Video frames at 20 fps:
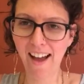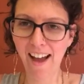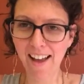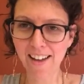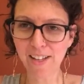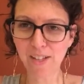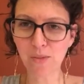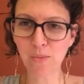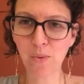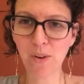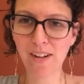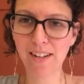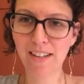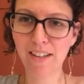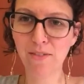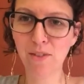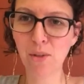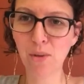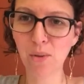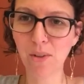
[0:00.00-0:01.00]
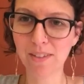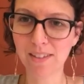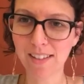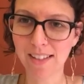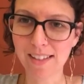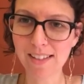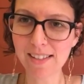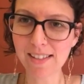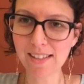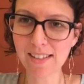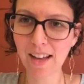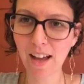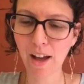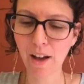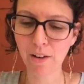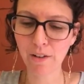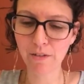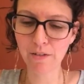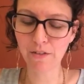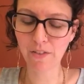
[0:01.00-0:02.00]
I just want to give you a list
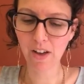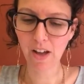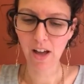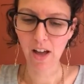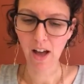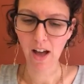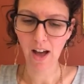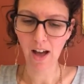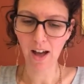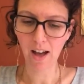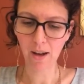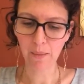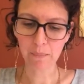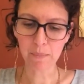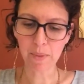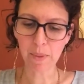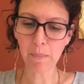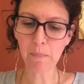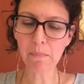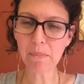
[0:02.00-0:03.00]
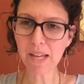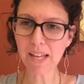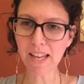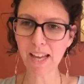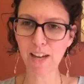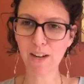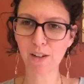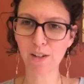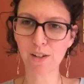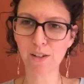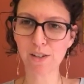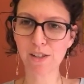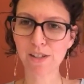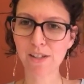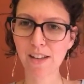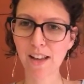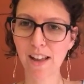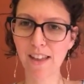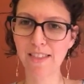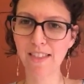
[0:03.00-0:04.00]
of um, the big
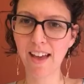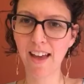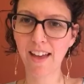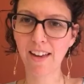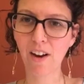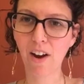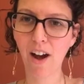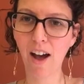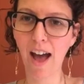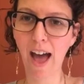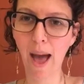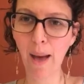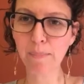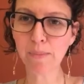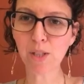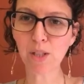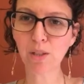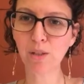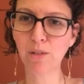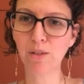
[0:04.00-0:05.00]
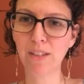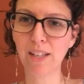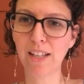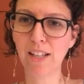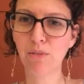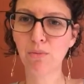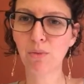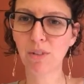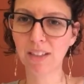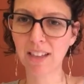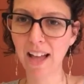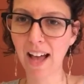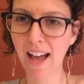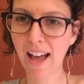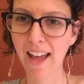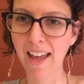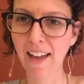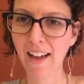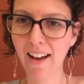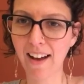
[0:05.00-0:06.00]
hitters that absolutely
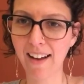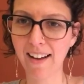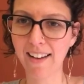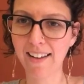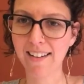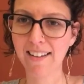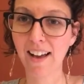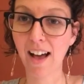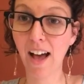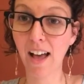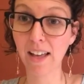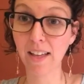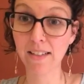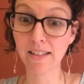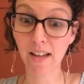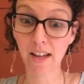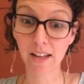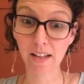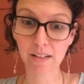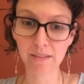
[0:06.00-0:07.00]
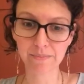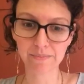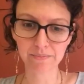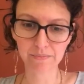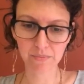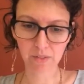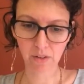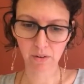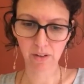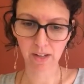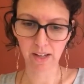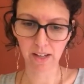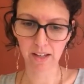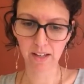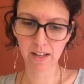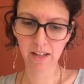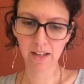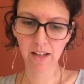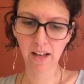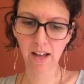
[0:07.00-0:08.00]
rely on iodine. Okay,
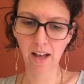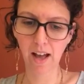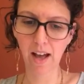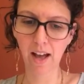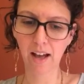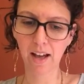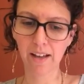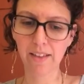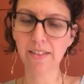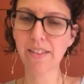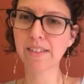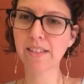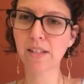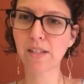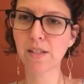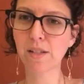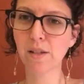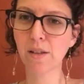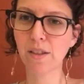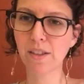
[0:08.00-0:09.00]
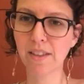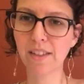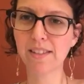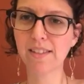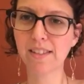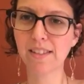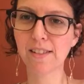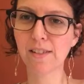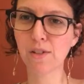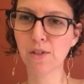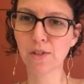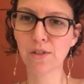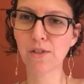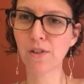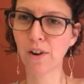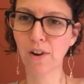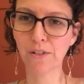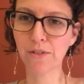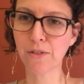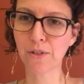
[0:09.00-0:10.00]
uh, this is this is
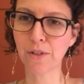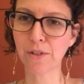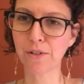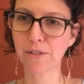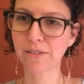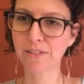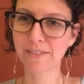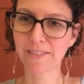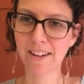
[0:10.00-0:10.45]
all true,